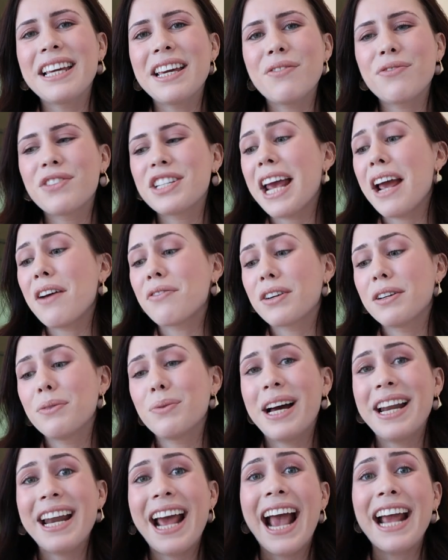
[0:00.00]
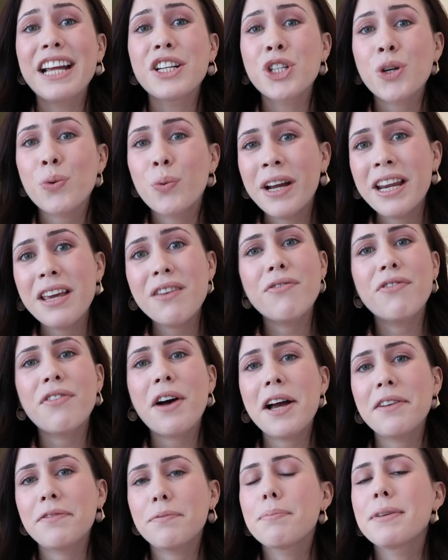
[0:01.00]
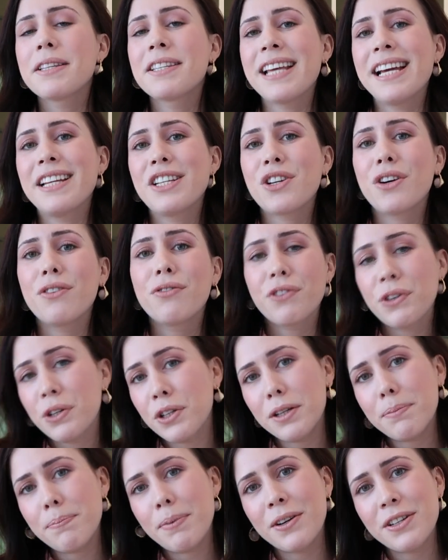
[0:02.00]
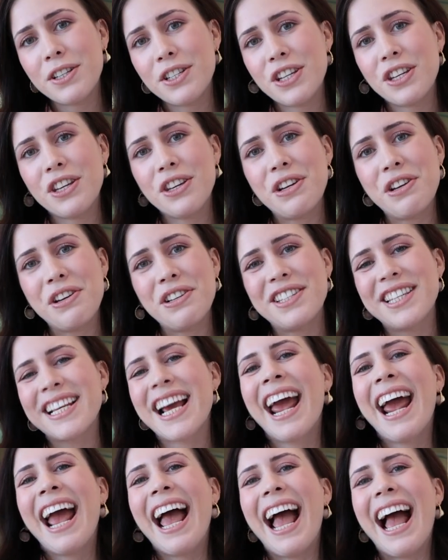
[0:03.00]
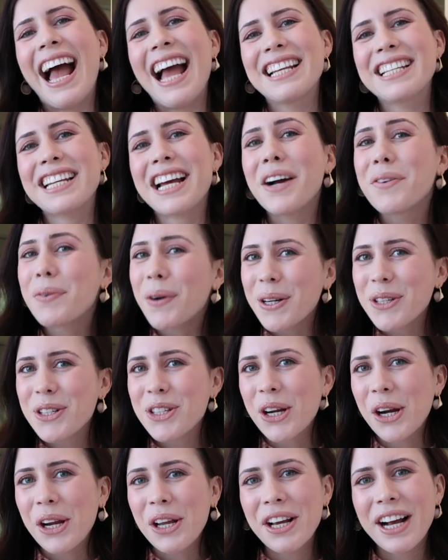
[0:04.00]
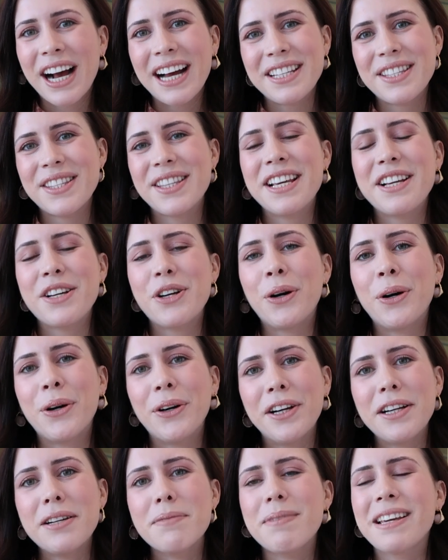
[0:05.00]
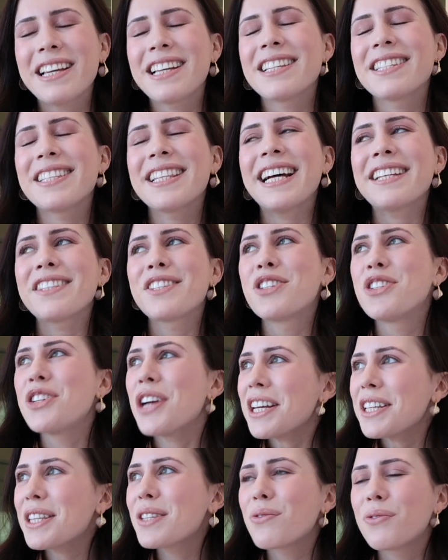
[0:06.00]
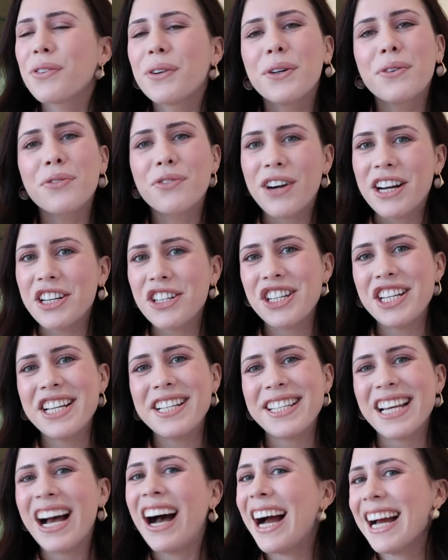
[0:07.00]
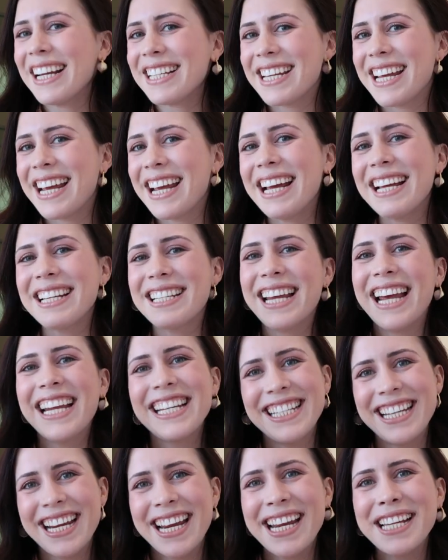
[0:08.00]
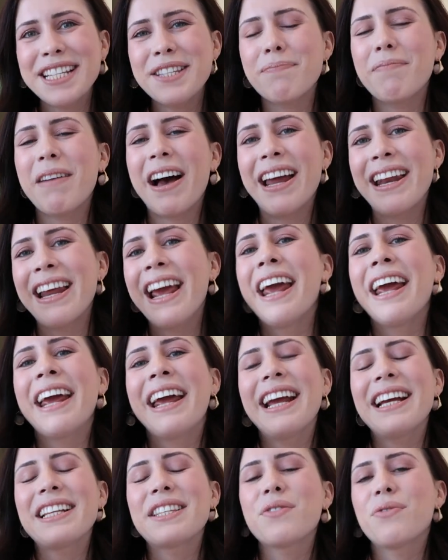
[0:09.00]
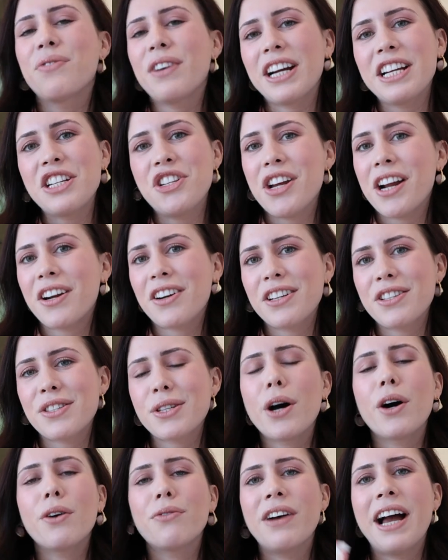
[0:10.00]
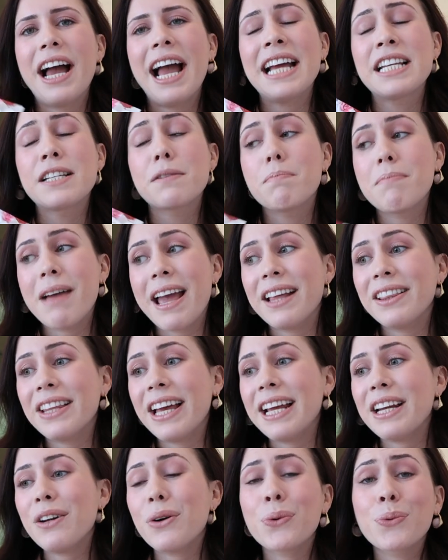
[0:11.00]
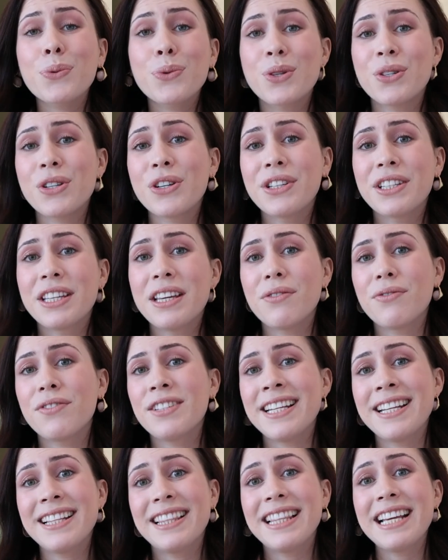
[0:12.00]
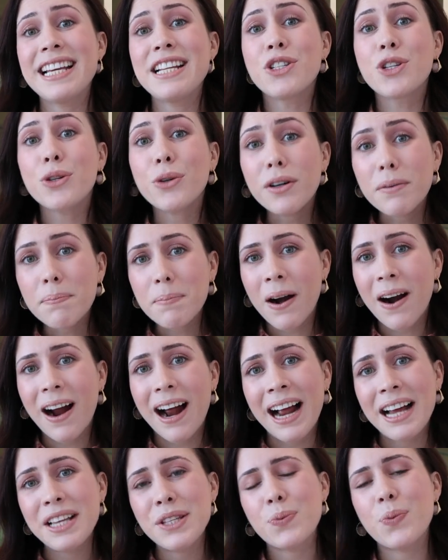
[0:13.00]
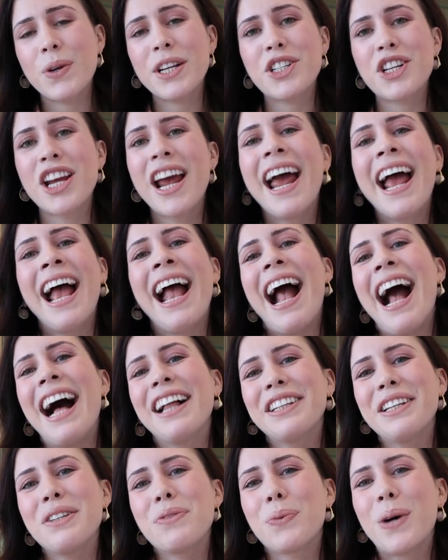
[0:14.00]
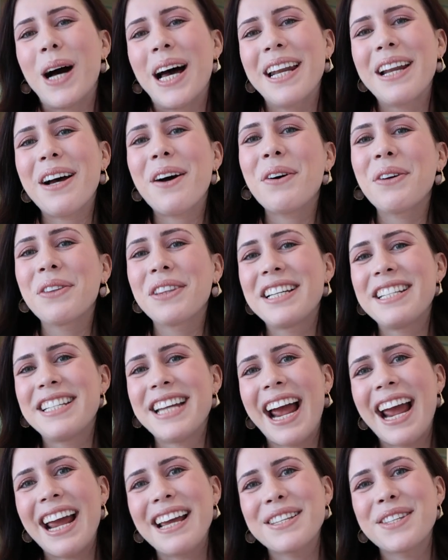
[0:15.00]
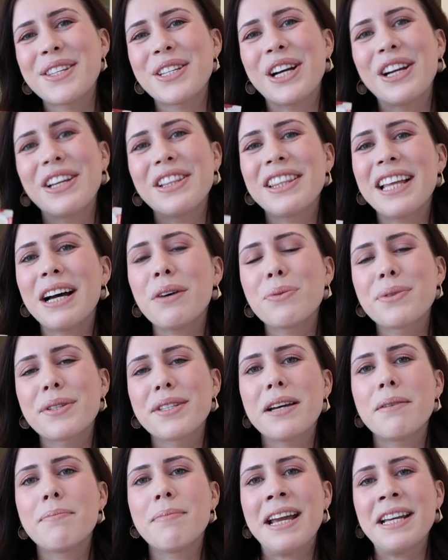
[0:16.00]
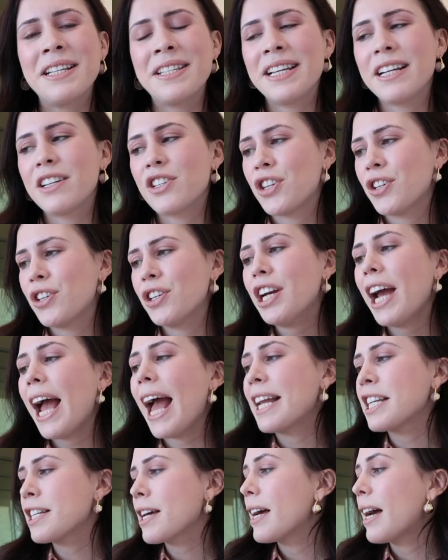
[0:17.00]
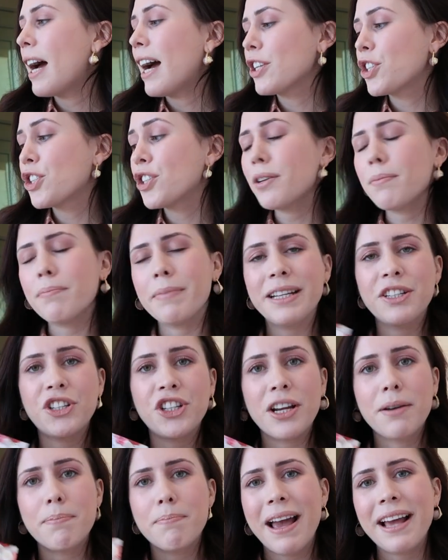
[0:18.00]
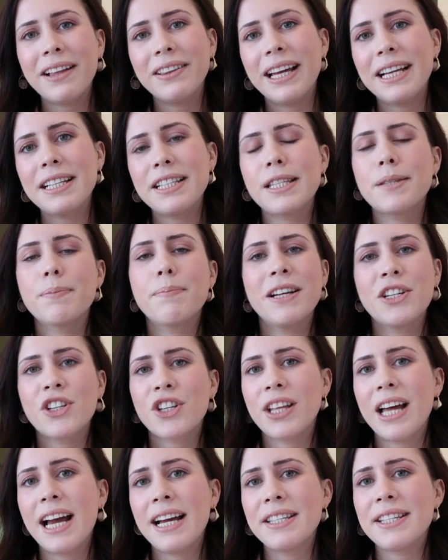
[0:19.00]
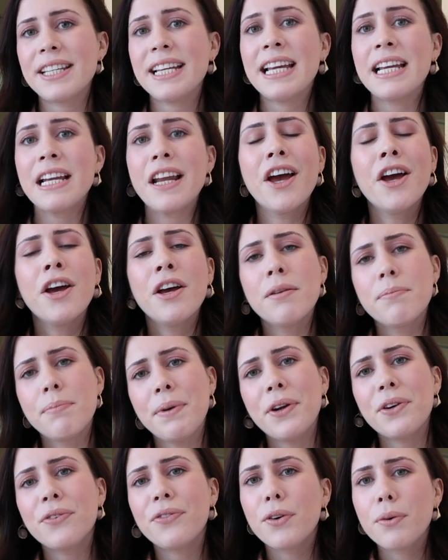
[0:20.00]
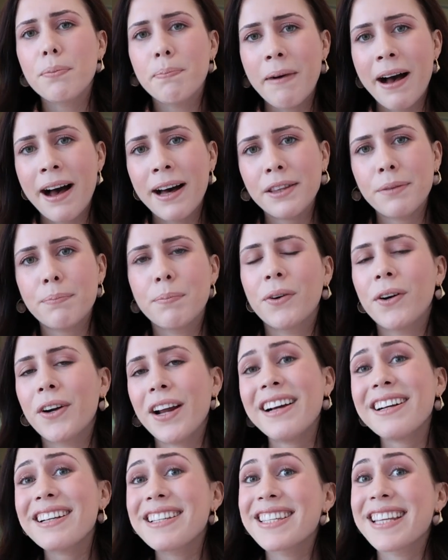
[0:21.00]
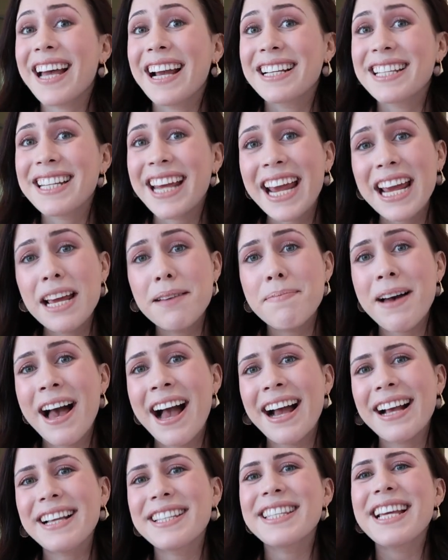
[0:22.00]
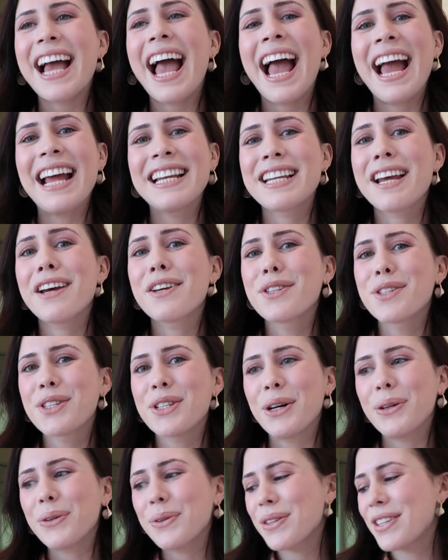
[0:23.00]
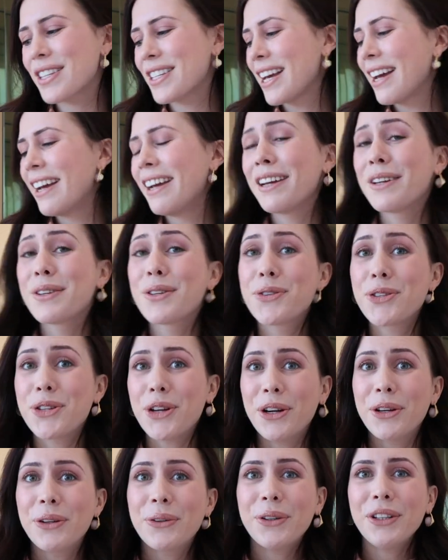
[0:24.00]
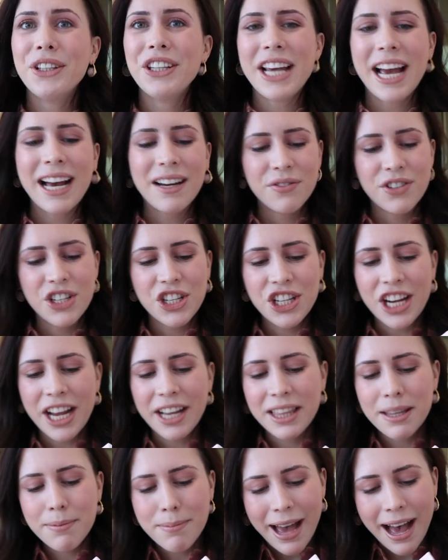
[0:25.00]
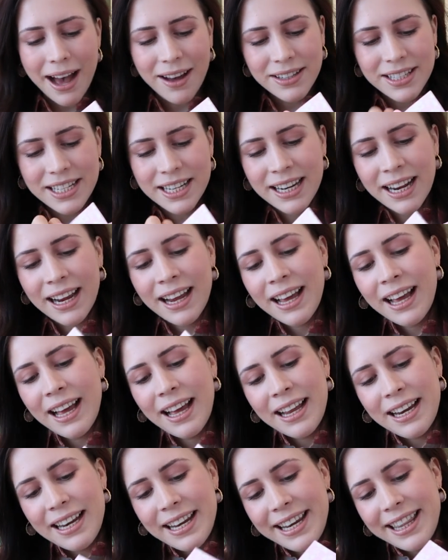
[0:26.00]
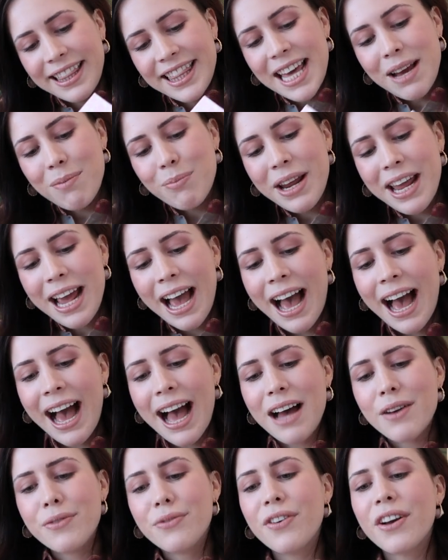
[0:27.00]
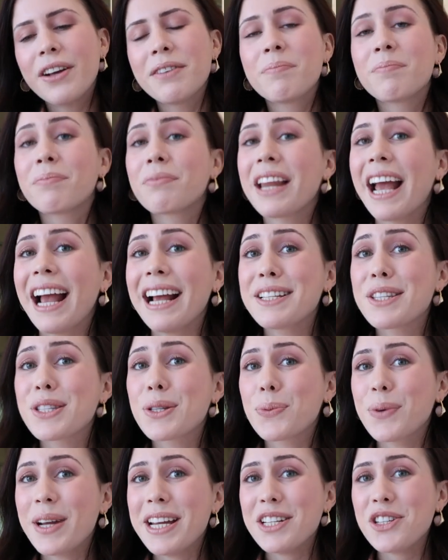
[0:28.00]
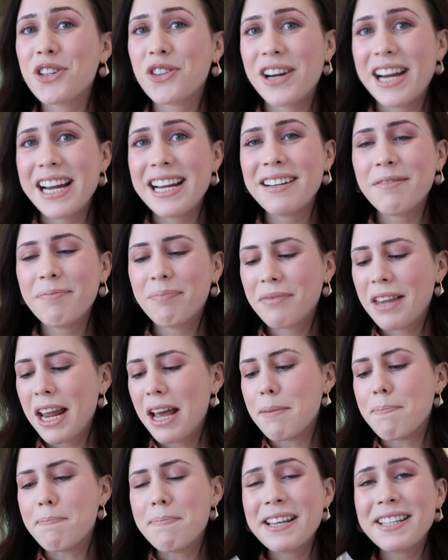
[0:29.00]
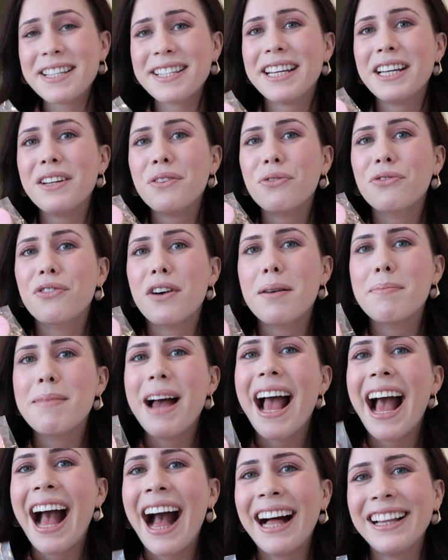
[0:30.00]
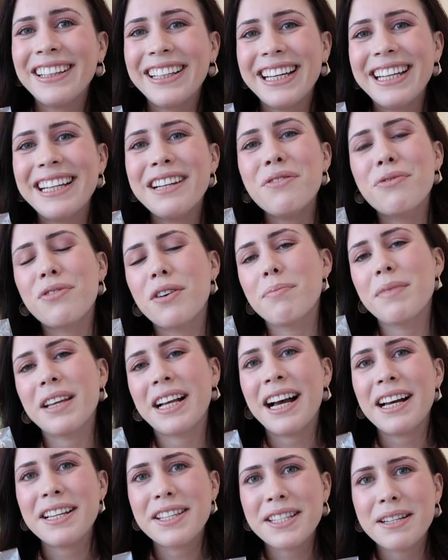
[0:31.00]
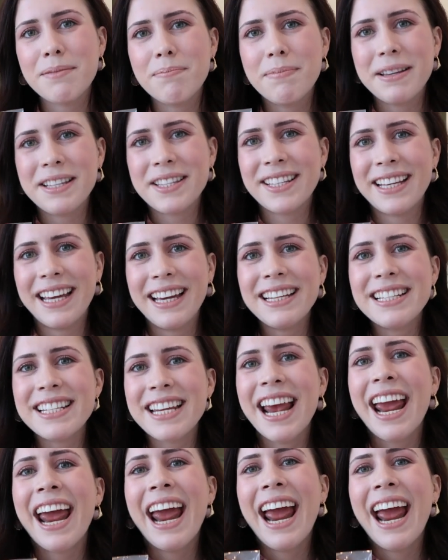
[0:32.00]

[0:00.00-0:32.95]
gift everyone a 25% off coupon to use. And I won't show you guys the code because that's just for Frenchy's High Tea attendees, but it's a very generous offer. And Maylane also gifted the door prize, which Helen won on the day. So that was amazing too. And I should mention, Maylane specialize in beautiful bath products like tea bags and salts. So good, you have to check them out. Then we have a sweet treat, a biscuit from Helen from the Custom Biscuit.